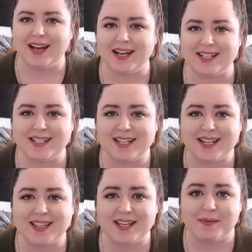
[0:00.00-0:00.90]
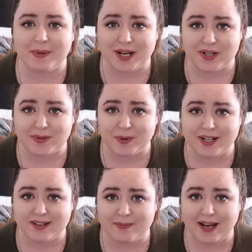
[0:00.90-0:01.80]
I did take the
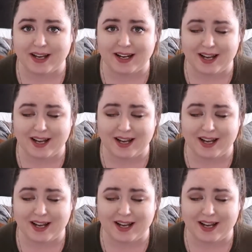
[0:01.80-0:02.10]
Myers-Briggs back in